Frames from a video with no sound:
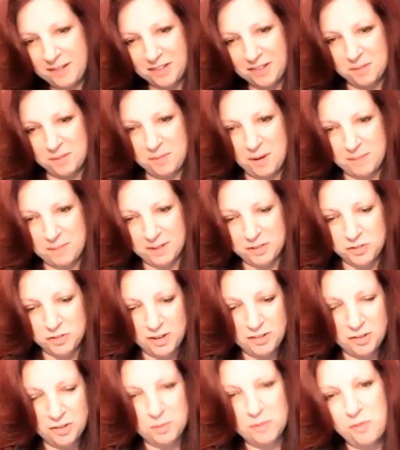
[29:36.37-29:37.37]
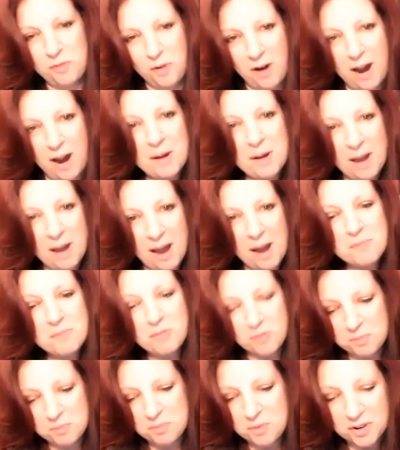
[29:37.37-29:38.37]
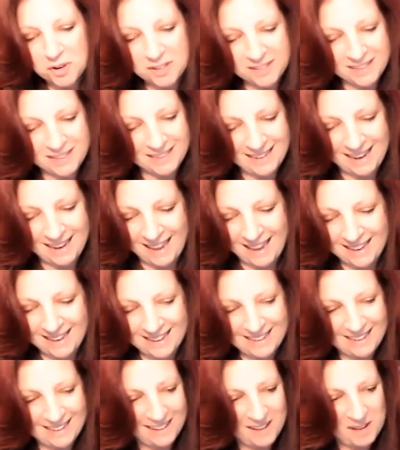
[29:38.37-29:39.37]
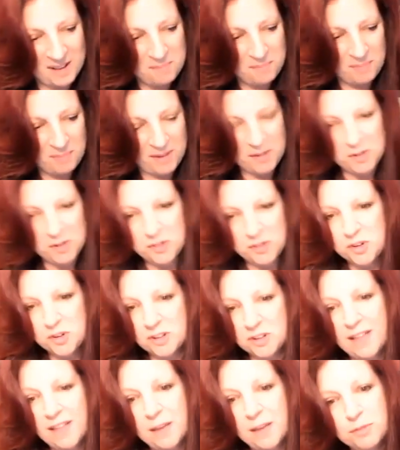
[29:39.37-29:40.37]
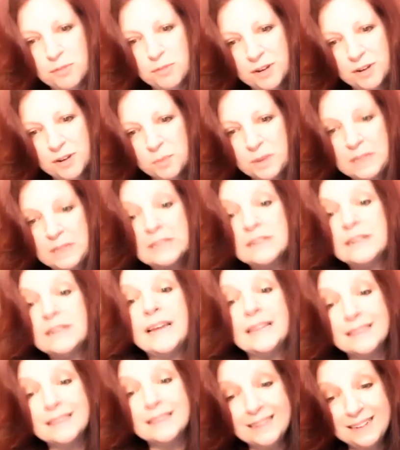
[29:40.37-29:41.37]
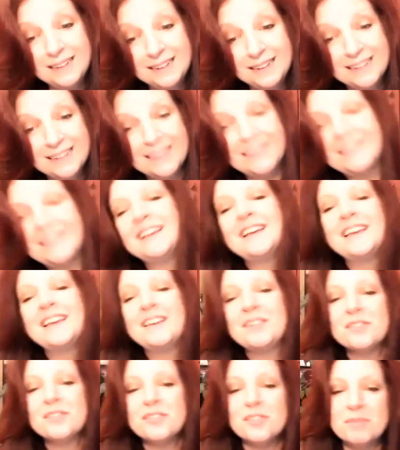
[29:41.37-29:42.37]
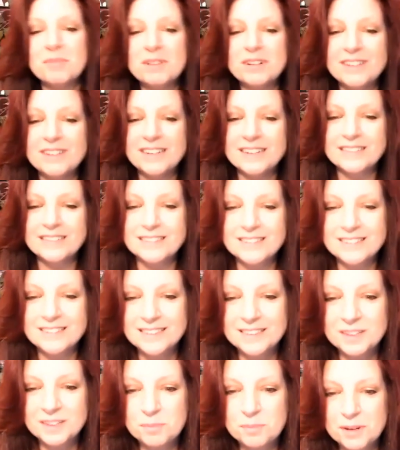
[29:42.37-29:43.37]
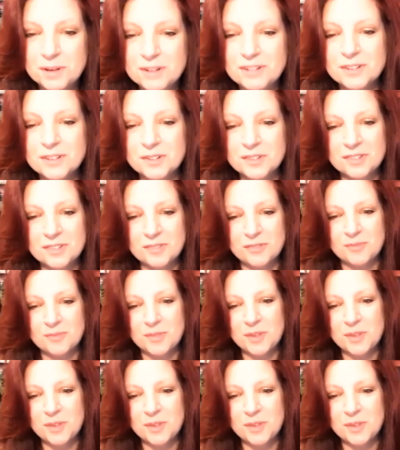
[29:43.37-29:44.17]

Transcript: were asking about my dresser before, I'm from Brooklyn, and I heard you collaborated with Lil Anthony from Lil Anthony and the Imperials.